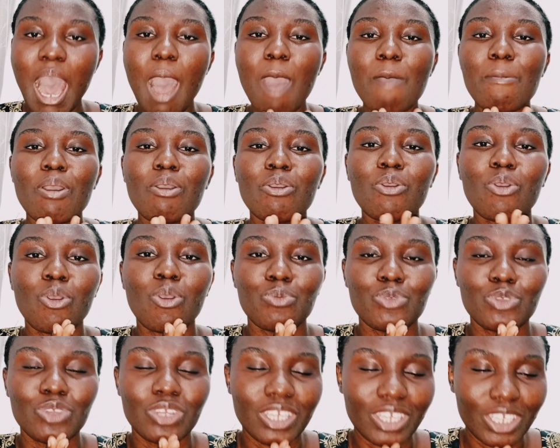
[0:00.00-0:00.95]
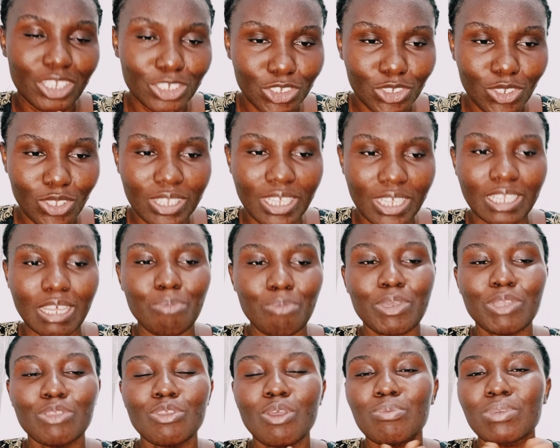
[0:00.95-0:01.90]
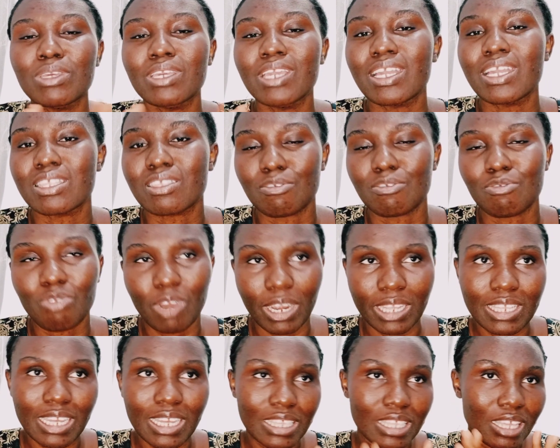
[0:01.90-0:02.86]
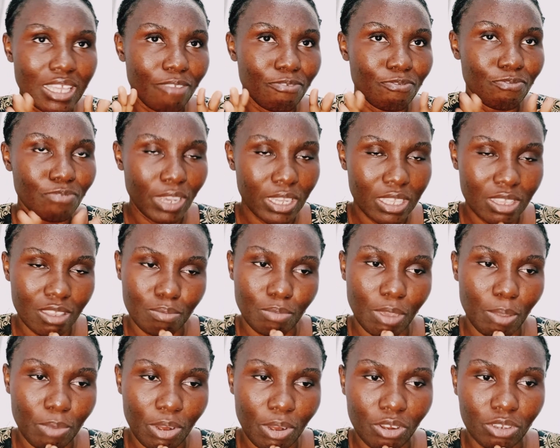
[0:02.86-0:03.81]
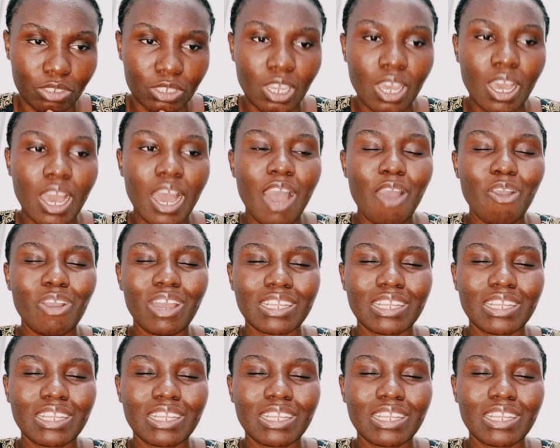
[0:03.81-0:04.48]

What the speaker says: about communication that I may not be getting right that is affecting my marriage? How